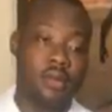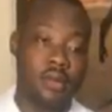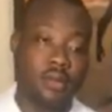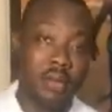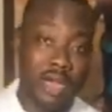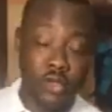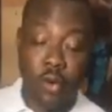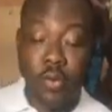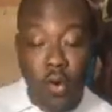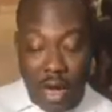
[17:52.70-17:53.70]
match up
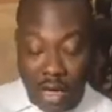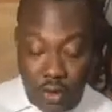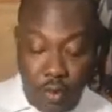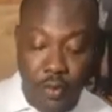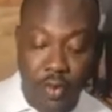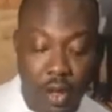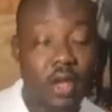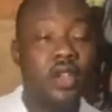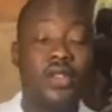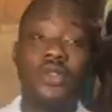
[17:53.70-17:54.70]
or catch up.
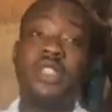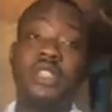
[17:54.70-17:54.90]
So this